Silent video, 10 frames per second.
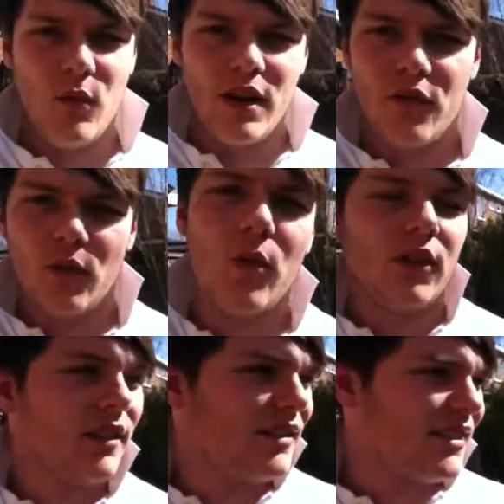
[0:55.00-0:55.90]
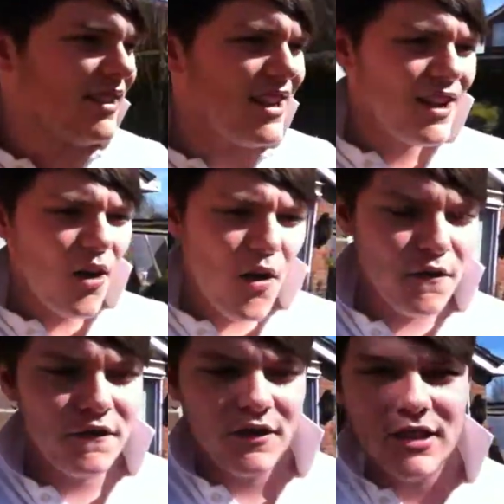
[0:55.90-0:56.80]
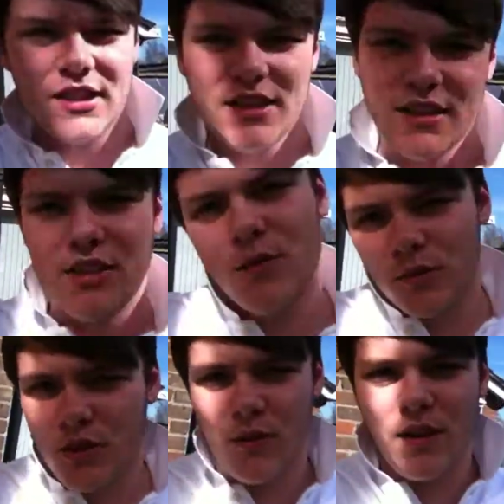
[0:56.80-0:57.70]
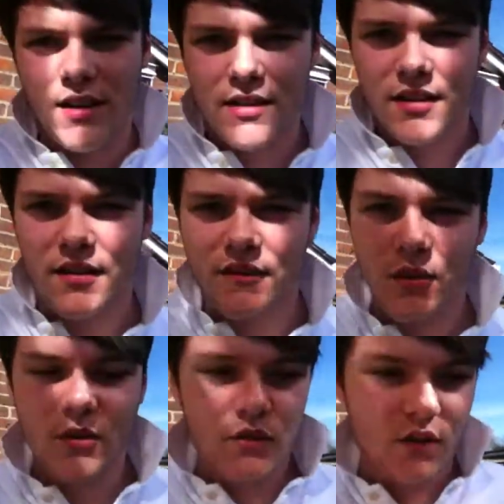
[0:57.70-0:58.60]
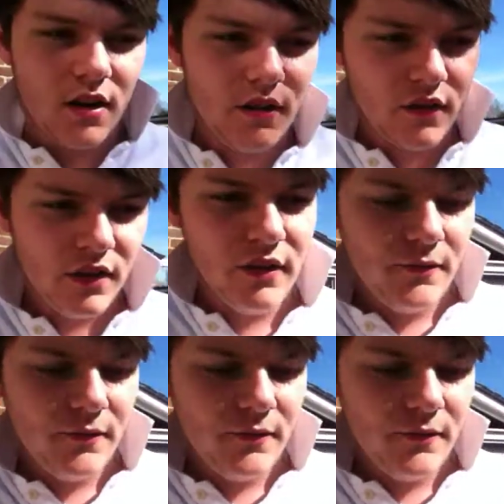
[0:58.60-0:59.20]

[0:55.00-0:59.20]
whenever I want, I can just take off. You would know that if you can drive.